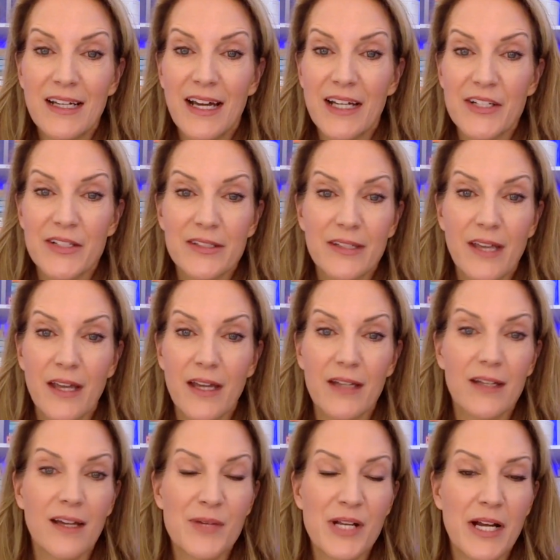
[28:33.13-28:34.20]
I just can't.
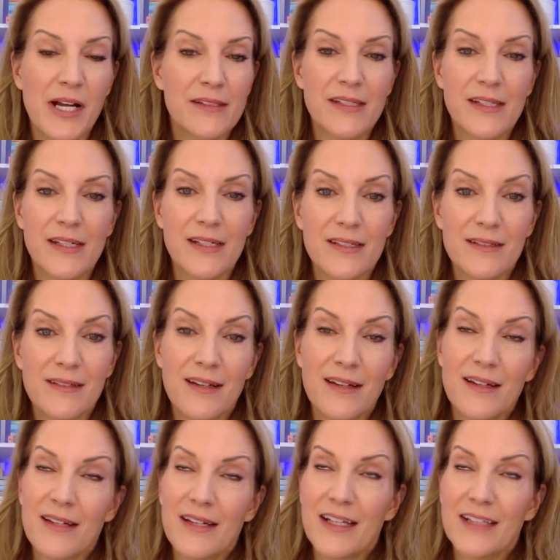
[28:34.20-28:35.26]
I mean, I see it.
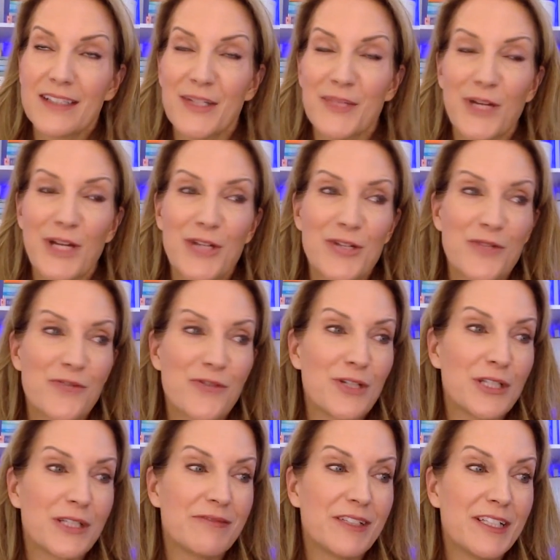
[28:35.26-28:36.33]
I guess that's what I do for a
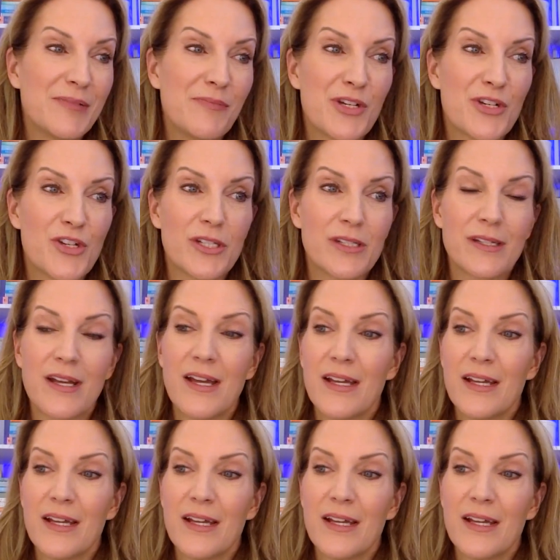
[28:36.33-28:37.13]
living, but just